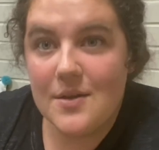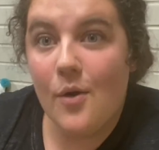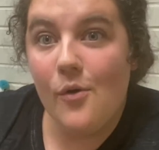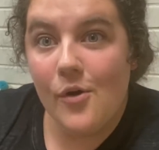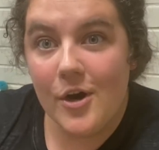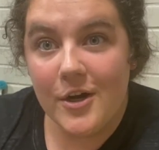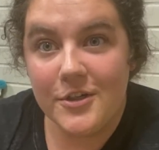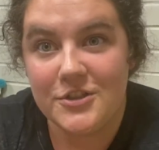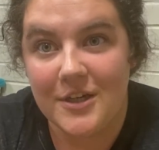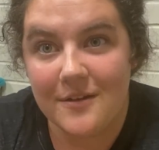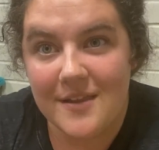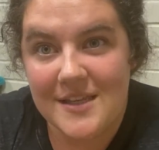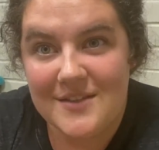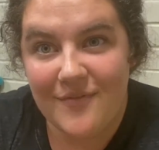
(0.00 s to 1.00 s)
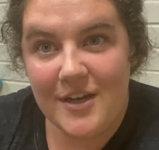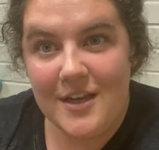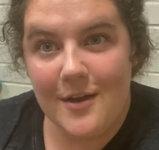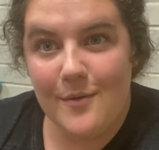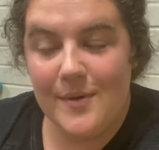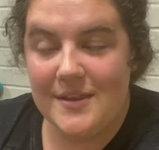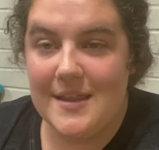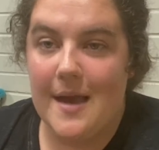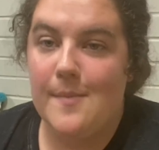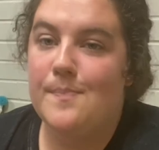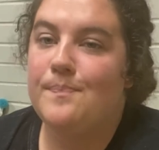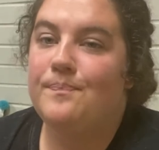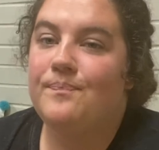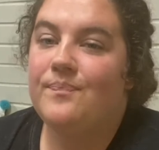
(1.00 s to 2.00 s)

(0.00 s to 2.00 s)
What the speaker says: or share this video with them.